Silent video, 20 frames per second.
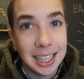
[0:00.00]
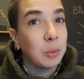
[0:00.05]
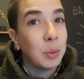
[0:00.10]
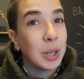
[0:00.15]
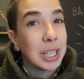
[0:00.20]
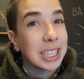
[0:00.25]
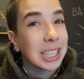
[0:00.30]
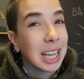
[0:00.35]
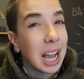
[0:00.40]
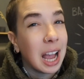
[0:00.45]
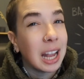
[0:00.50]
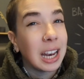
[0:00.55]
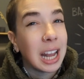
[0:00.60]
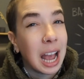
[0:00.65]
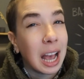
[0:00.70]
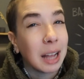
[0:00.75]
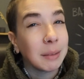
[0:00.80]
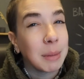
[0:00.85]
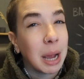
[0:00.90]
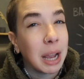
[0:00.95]
Which kind of
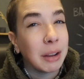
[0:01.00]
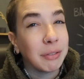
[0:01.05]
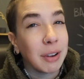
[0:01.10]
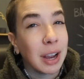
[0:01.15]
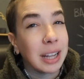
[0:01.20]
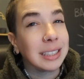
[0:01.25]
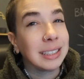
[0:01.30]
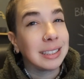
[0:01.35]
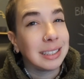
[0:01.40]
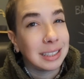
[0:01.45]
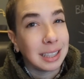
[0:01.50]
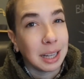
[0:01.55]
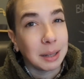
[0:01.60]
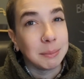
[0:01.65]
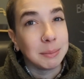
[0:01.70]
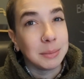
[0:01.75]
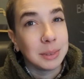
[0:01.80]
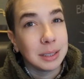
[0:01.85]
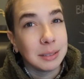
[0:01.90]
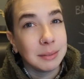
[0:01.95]
had my friends
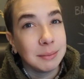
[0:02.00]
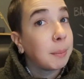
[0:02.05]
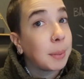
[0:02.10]
stumped.